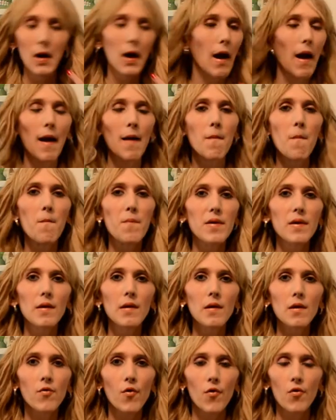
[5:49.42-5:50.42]
and
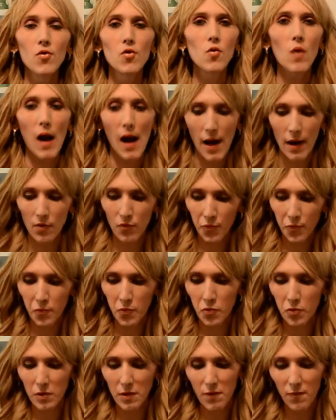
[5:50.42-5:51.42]
being who I
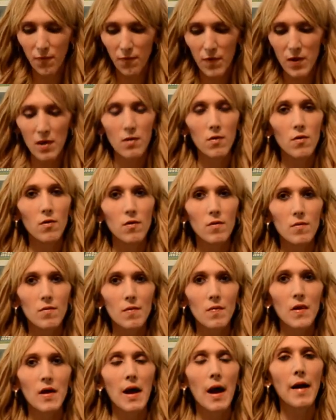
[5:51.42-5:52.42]
truly feel
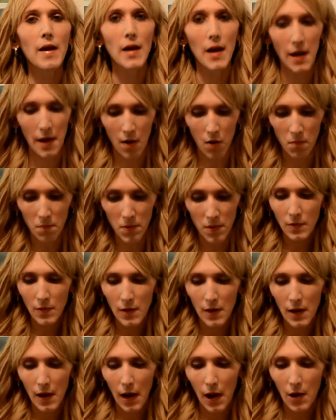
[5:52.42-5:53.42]
that I am.
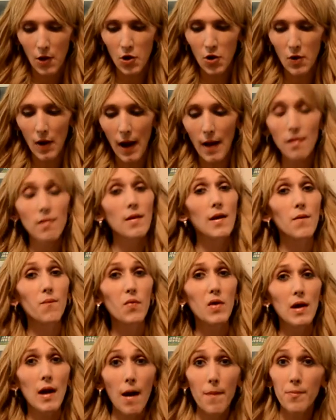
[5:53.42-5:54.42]
You know, I love
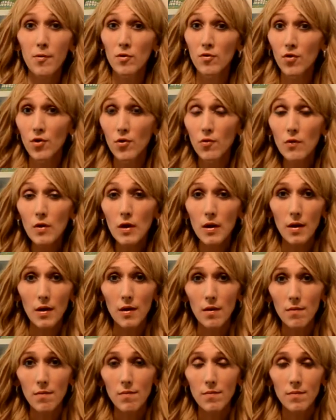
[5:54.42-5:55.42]
the
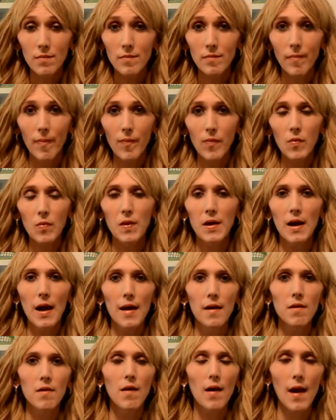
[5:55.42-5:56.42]
opportunity that
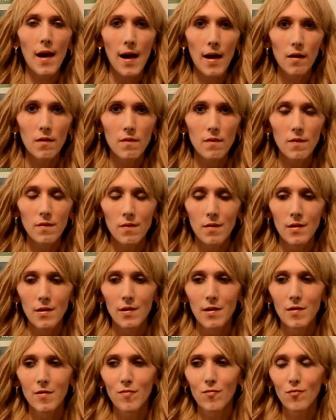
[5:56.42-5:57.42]
I get
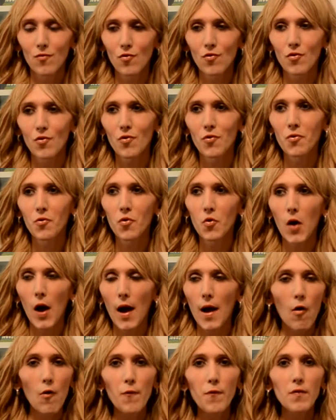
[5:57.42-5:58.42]
to uh,
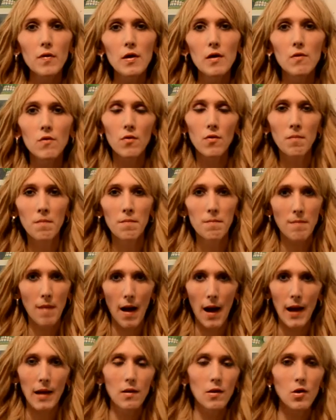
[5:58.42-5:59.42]
hopefully do
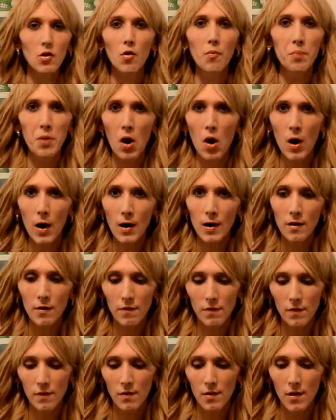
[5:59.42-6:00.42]
my little part
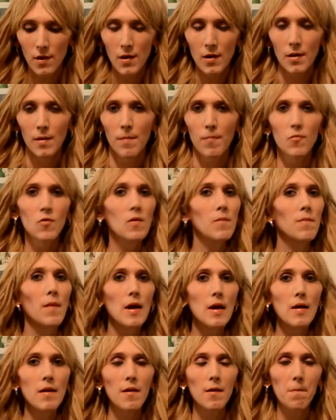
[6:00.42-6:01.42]
to
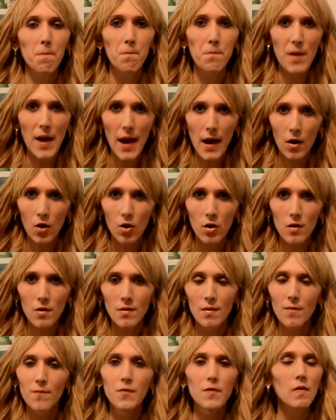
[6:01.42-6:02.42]
make it better
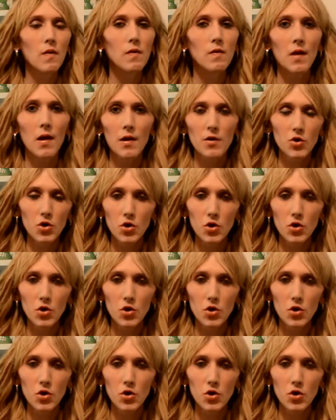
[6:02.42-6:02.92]
for the next